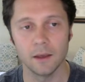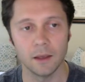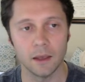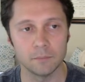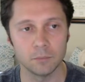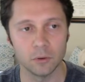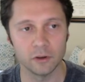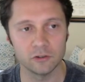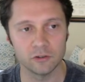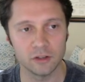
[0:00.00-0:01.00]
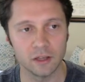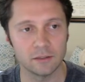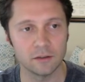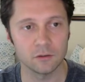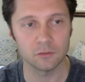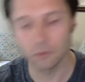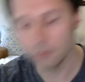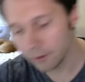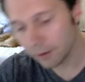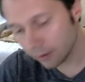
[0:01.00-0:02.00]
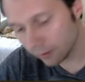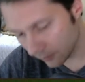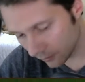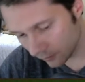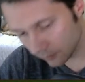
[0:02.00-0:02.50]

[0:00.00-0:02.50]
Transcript: endpoint just to get things rolling here.